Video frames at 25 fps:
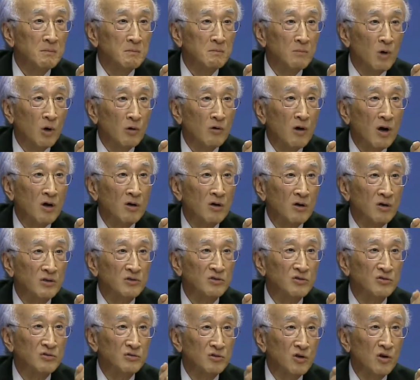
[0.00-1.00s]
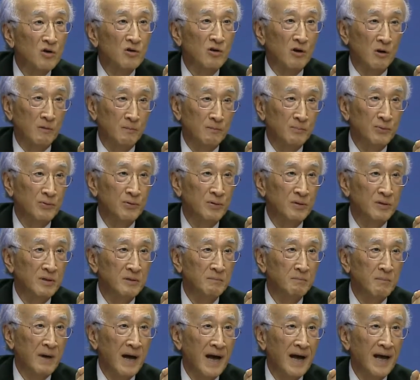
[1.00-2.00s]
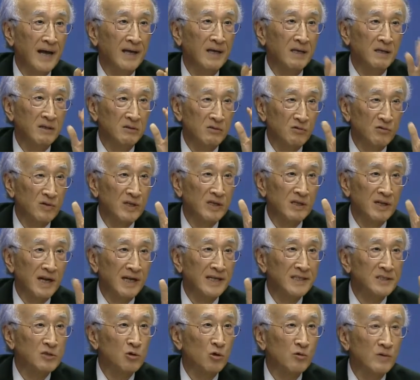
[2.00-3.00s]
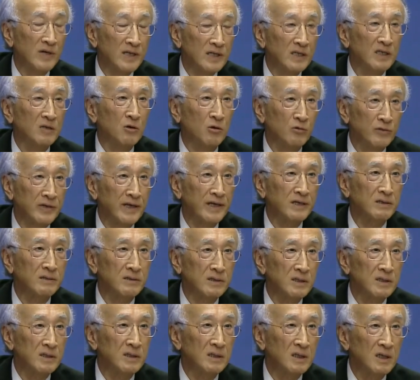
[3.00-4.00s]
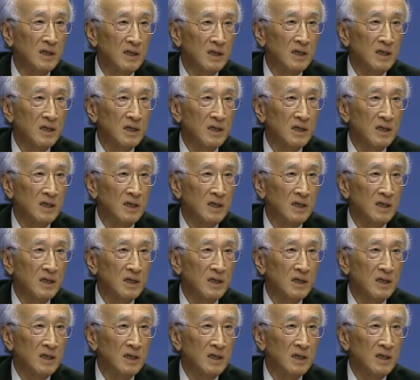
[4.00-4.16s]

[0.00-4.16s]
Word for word: Morocco to Europe by grid line. It's already connected.